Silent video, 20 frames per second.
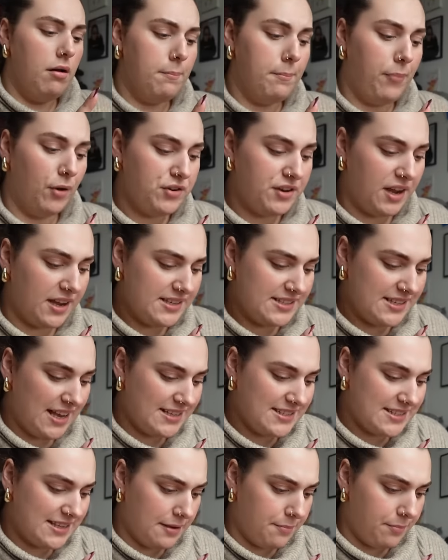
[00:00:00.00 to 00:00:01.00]
Bondi
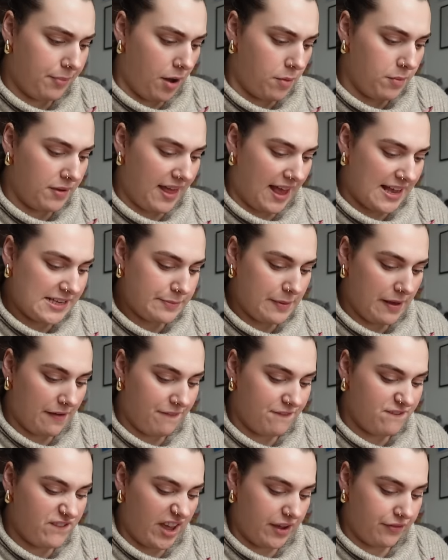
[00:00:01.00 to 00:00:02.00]
Sands lip balm with SPF
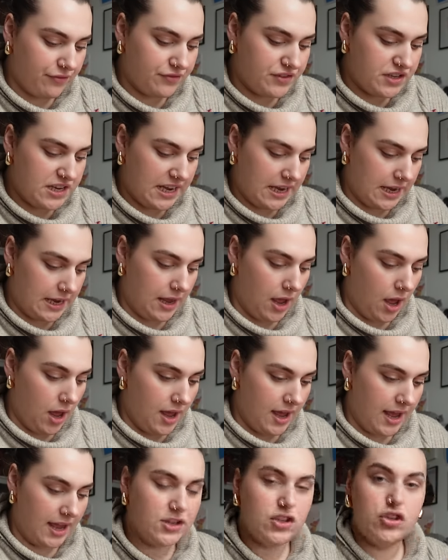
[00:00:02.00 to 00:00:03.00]
50
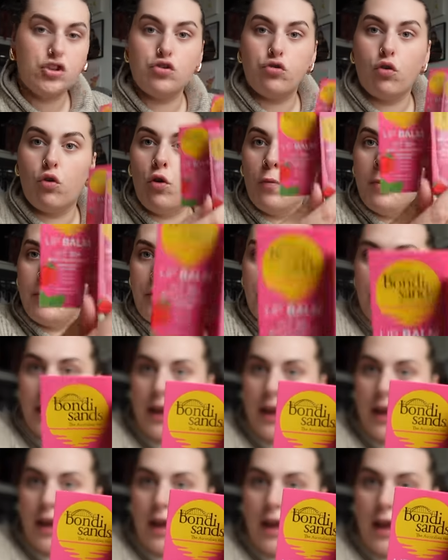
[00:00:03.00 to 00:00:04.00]
in
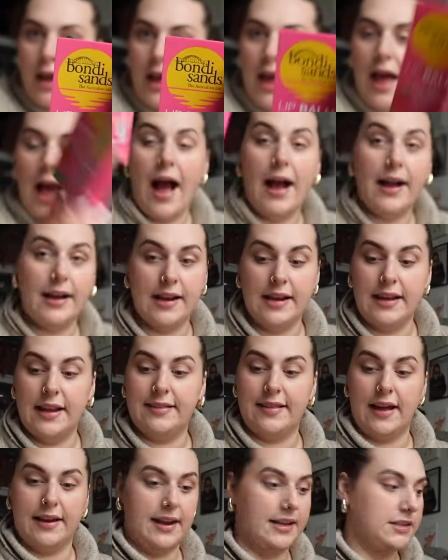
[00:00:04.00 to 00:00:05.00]
strawberry. I'm gonna
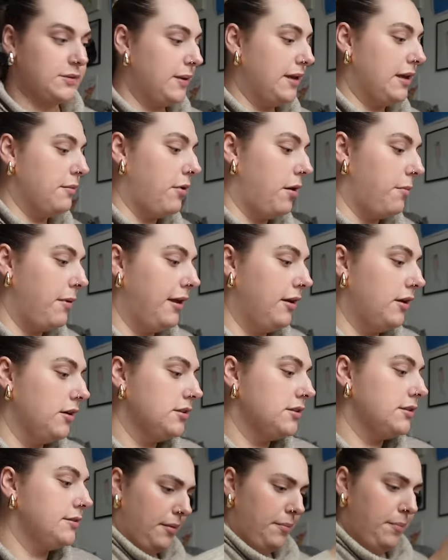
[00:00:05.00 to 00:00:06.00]
need that next week in
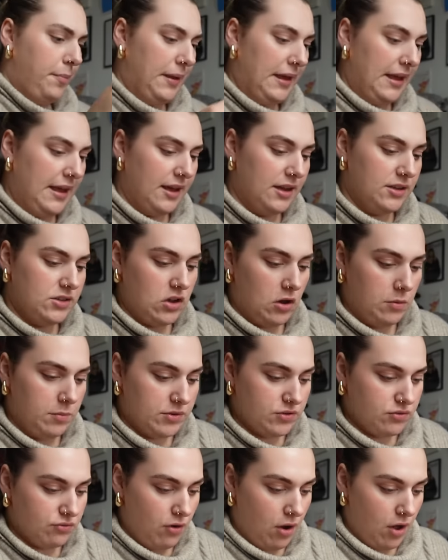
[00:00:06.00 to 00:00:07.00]
Barbados. Peter
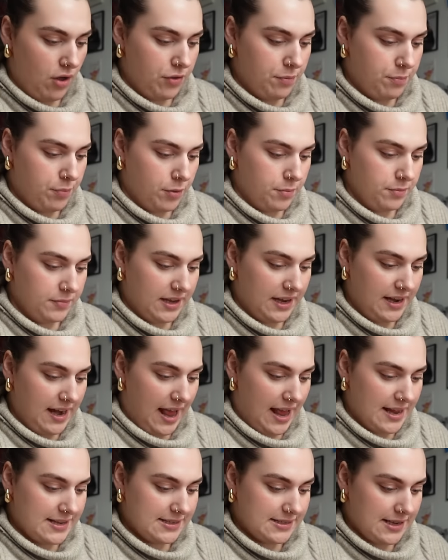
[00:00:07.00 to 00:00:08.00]
Thomas Roth pumpkin
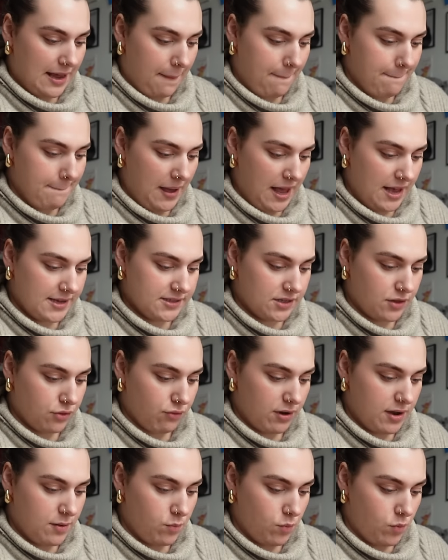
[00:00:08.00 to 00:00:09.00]
enzyme mask,
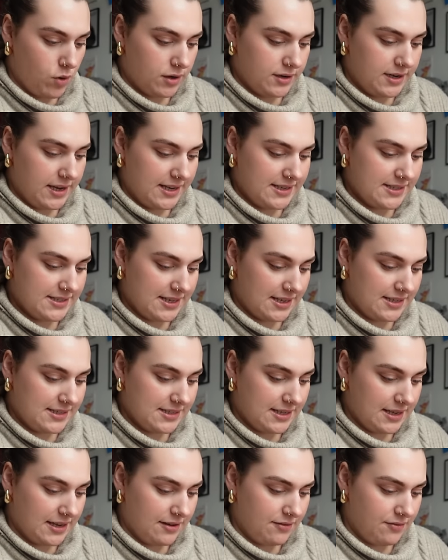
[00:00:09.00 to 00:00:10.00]
3-in-1
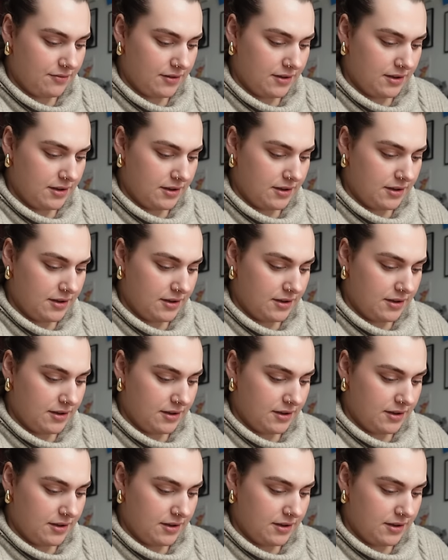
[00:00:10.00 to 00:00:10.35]
insensitive.